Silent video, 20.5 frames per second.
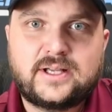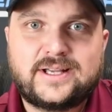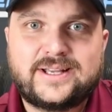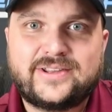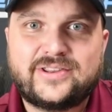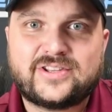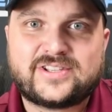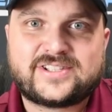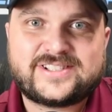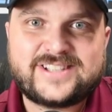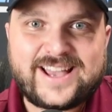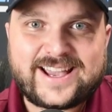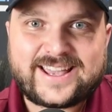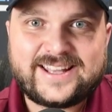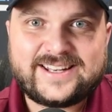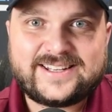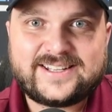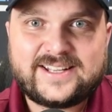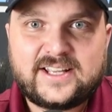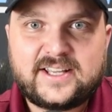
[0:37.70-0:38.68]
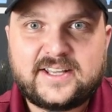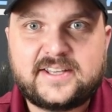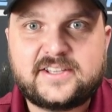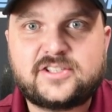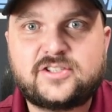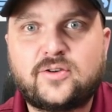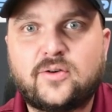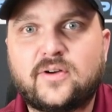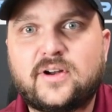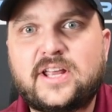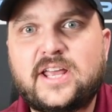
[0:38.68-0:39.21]
The second
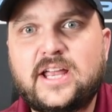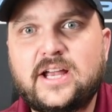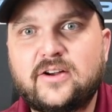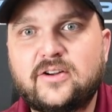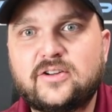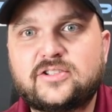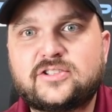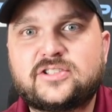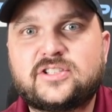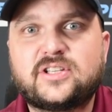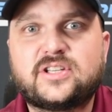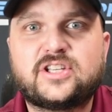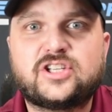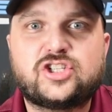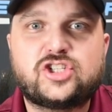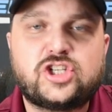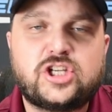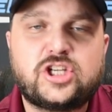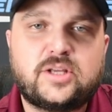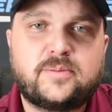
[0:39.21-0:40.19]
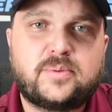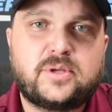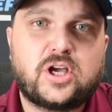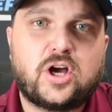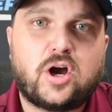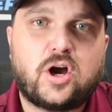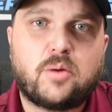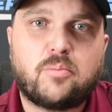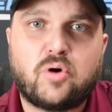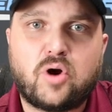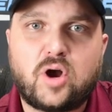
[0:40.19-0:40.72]
is your adherence to the
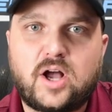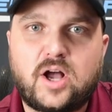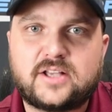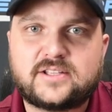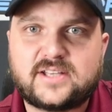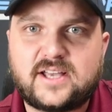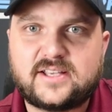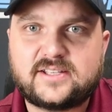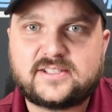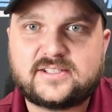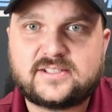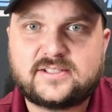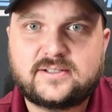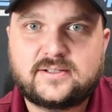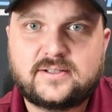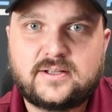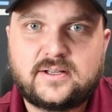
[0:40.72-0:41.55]
GPR process.